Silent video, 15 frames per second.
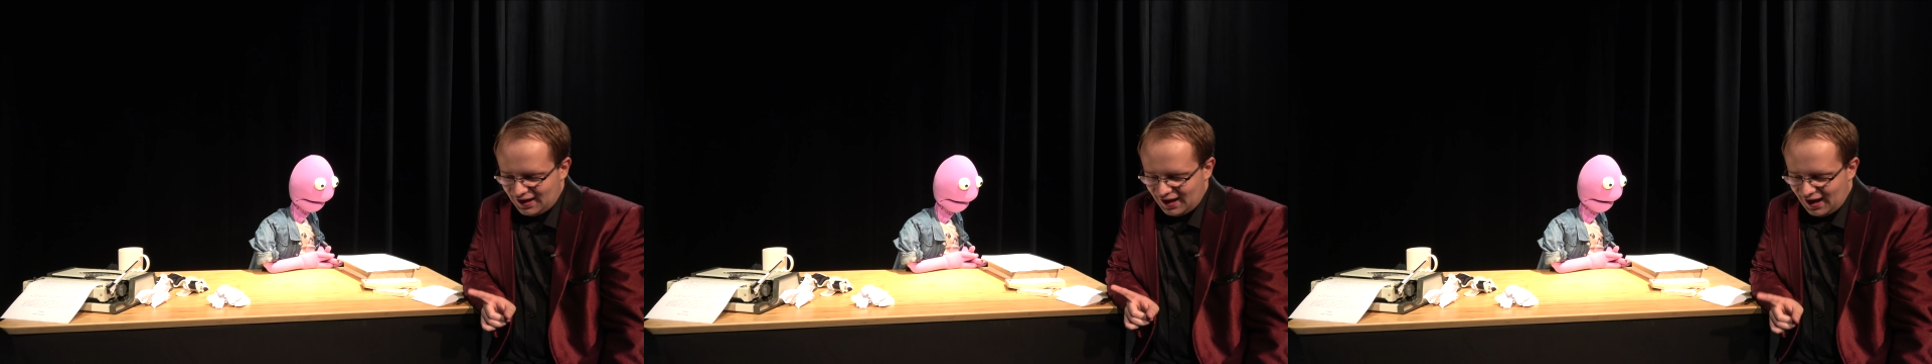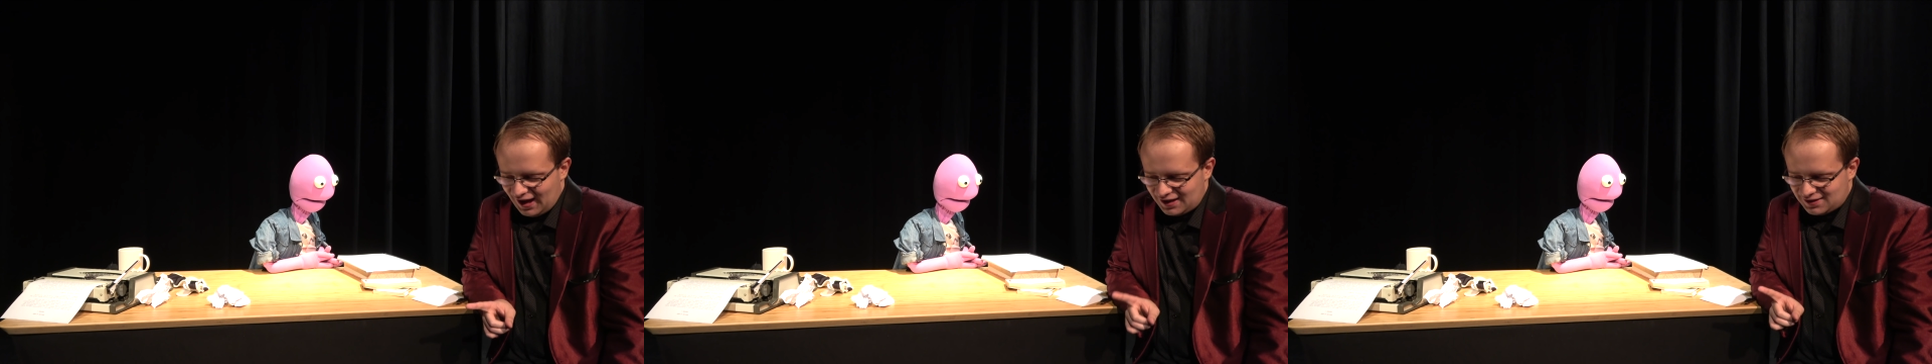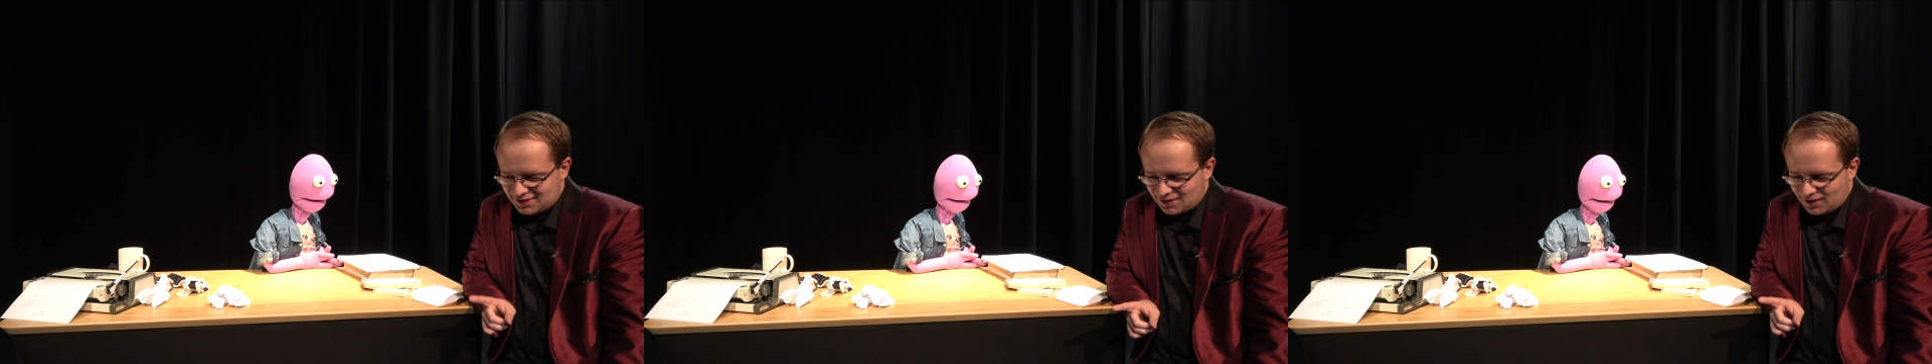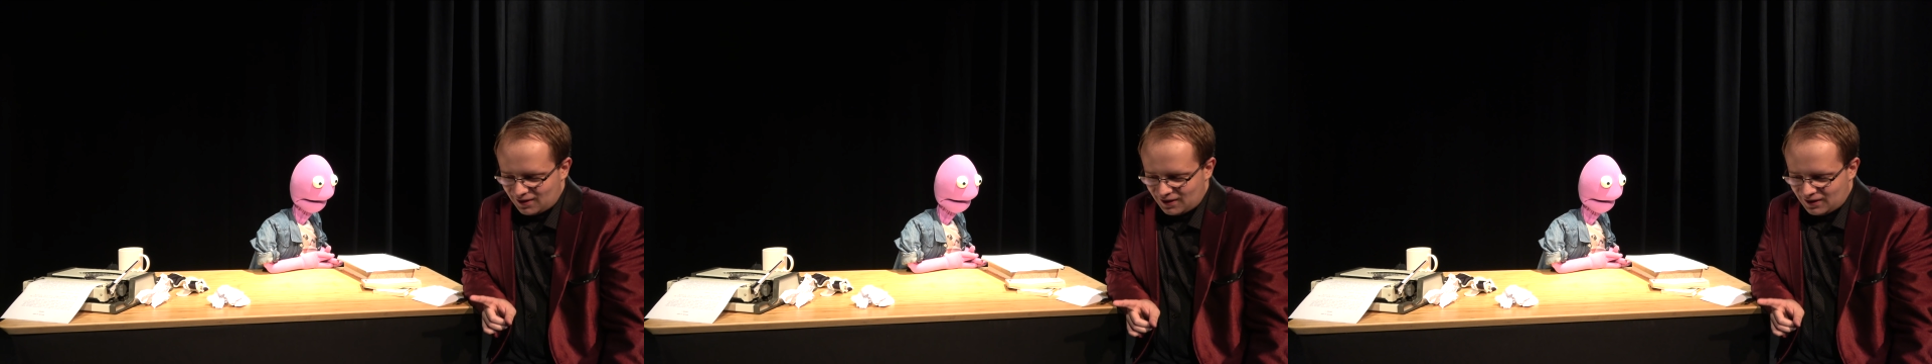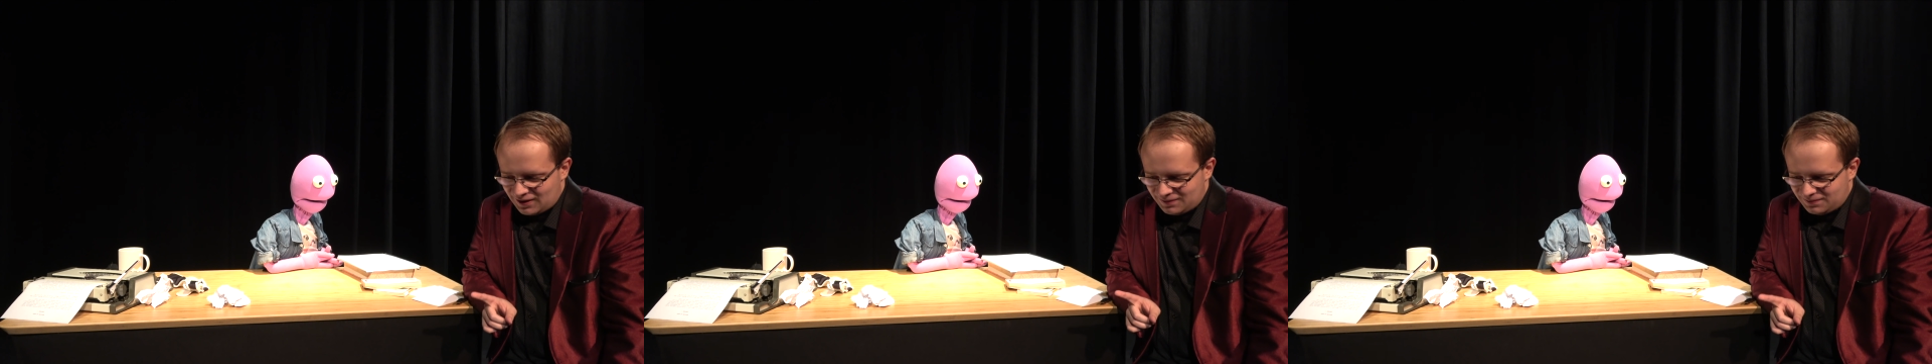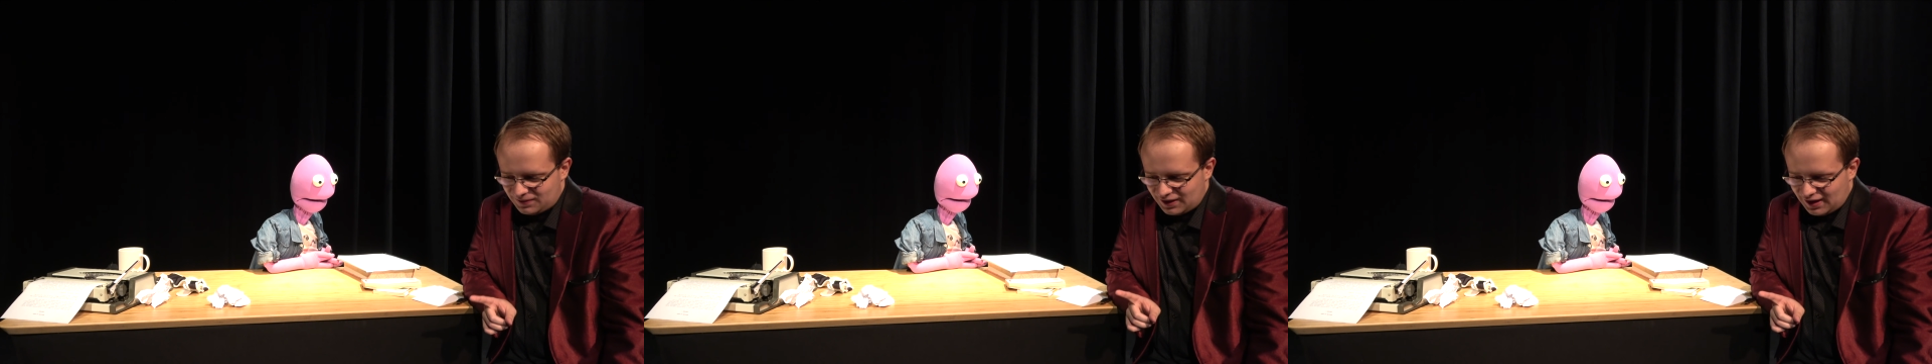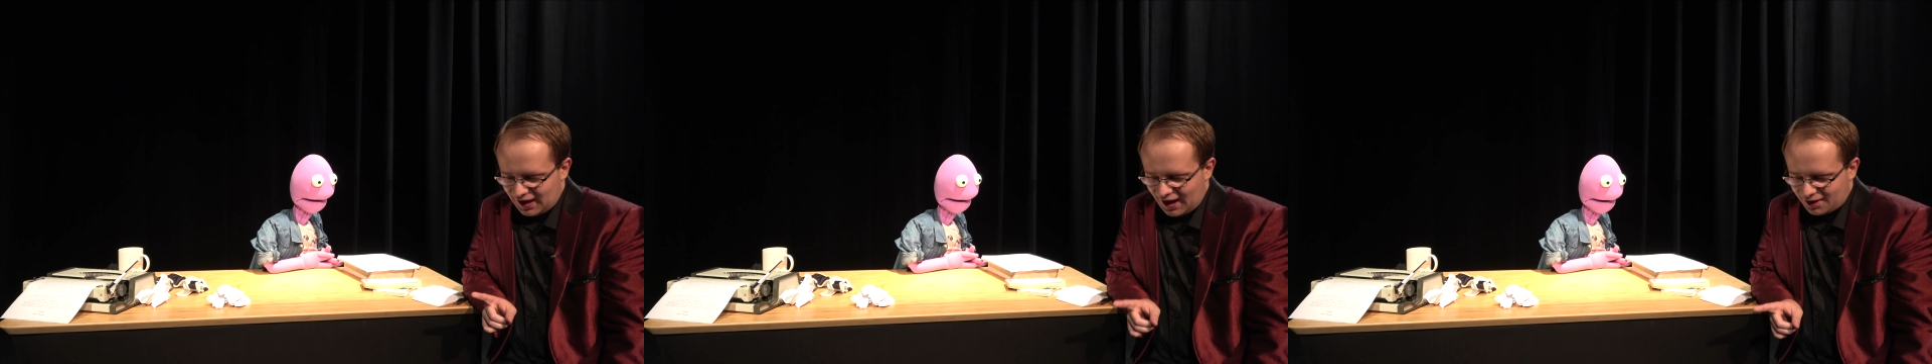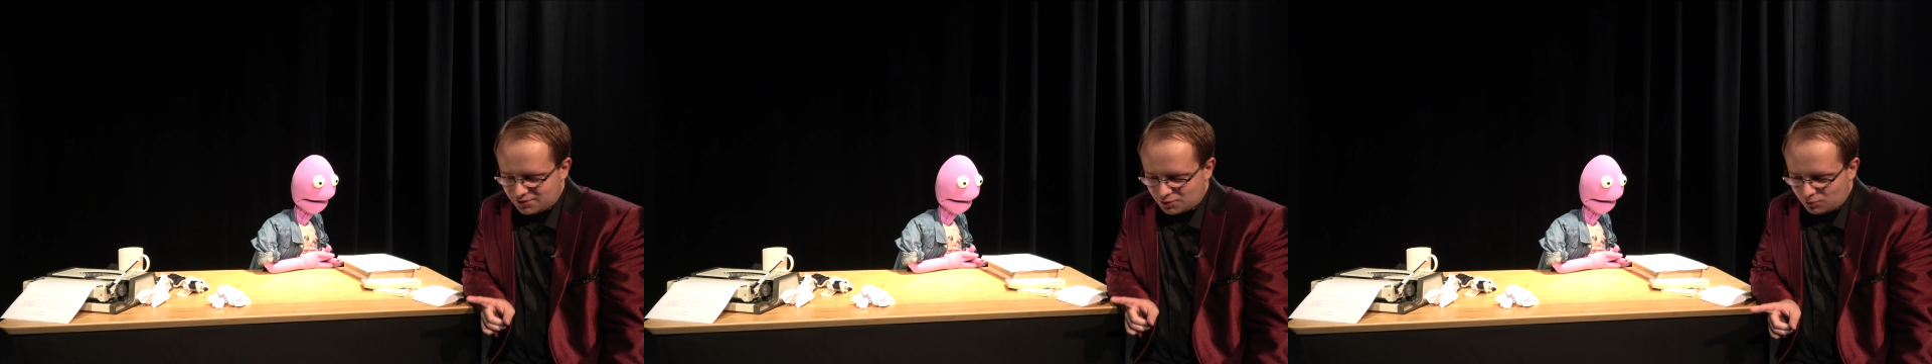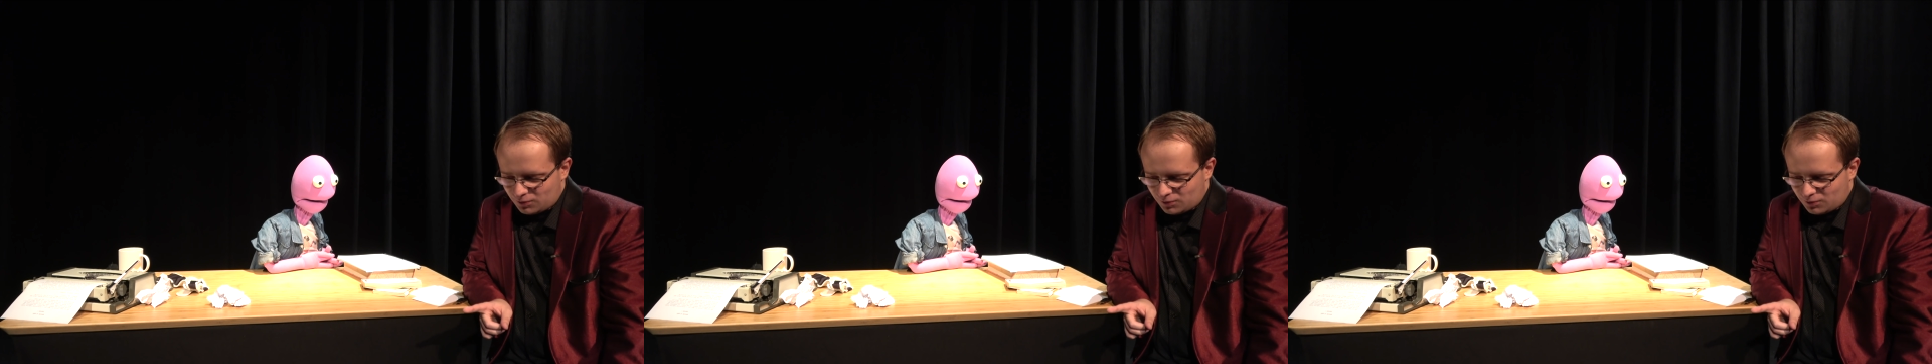Axl